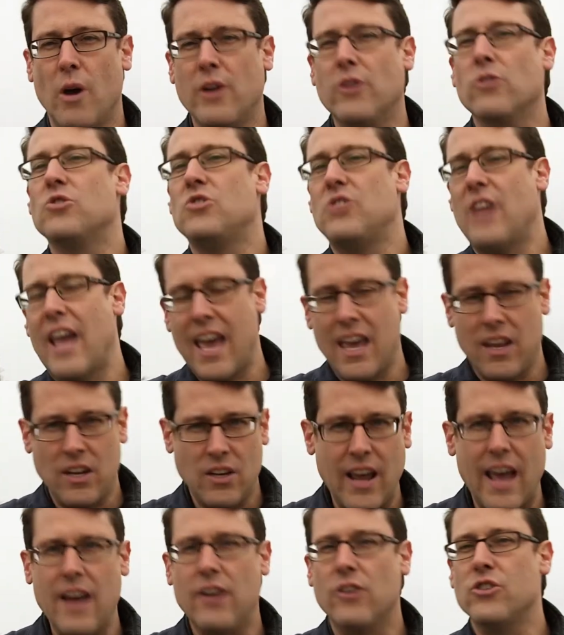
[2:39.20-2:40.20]

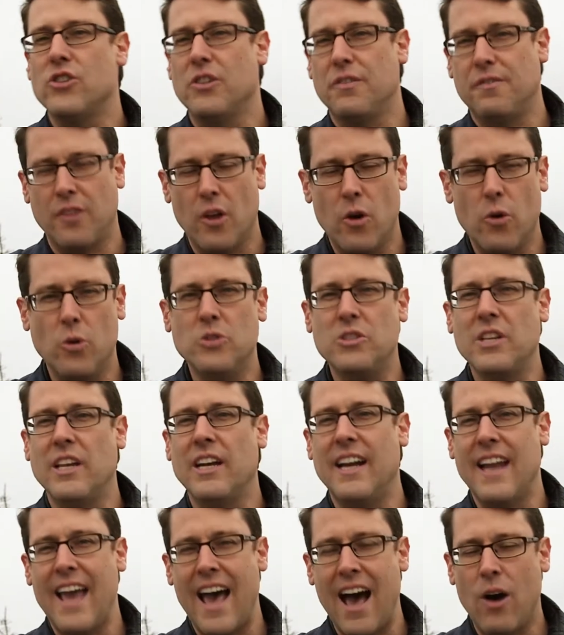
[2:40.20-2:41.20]
understand energy flows in
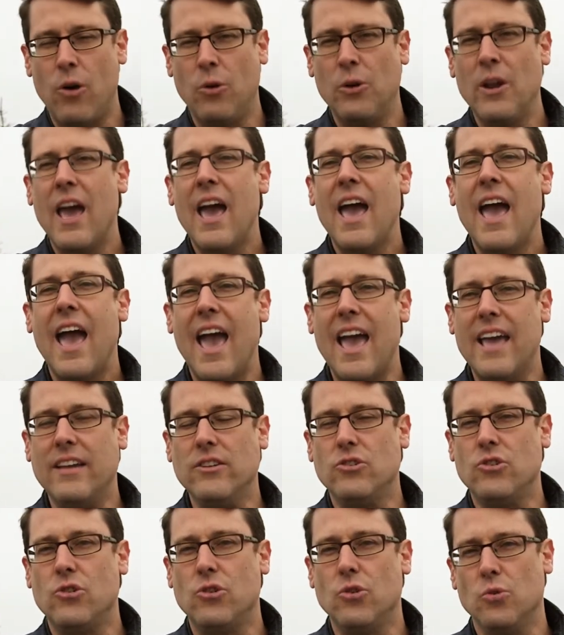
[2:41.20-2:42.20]
and out
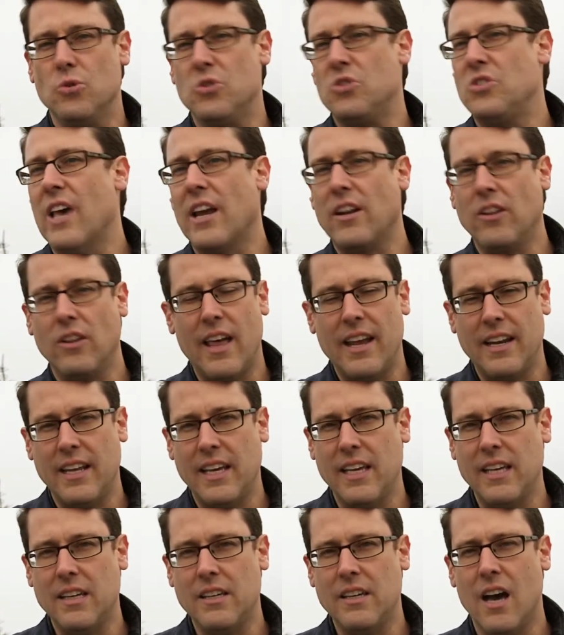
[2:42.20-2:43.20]
and to settle
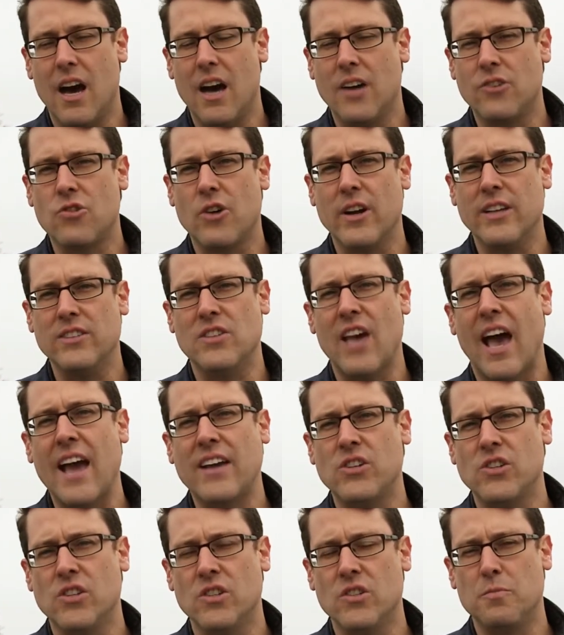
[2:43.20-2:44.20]
any uh,
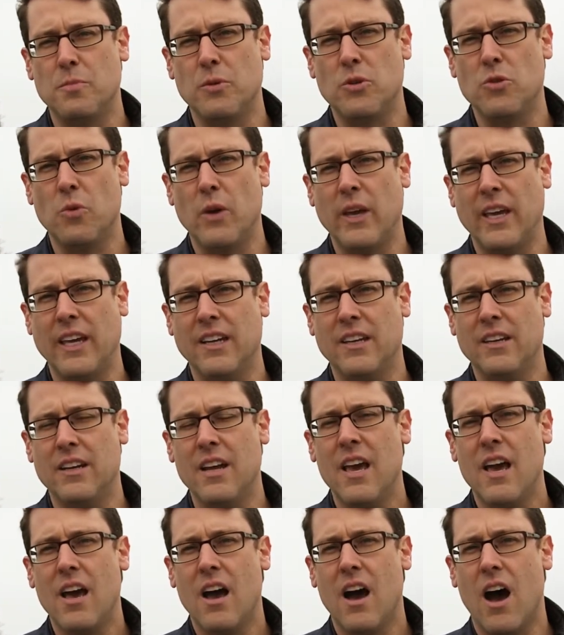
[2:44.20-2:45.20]
transactions between
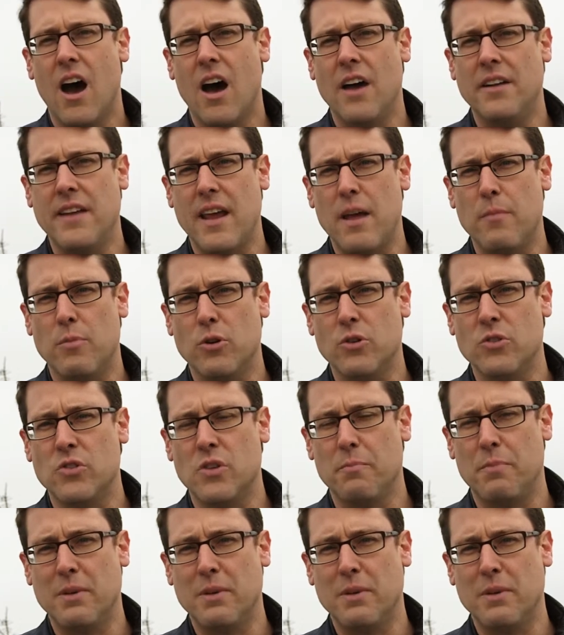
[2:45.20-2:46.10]
uh, neighbors and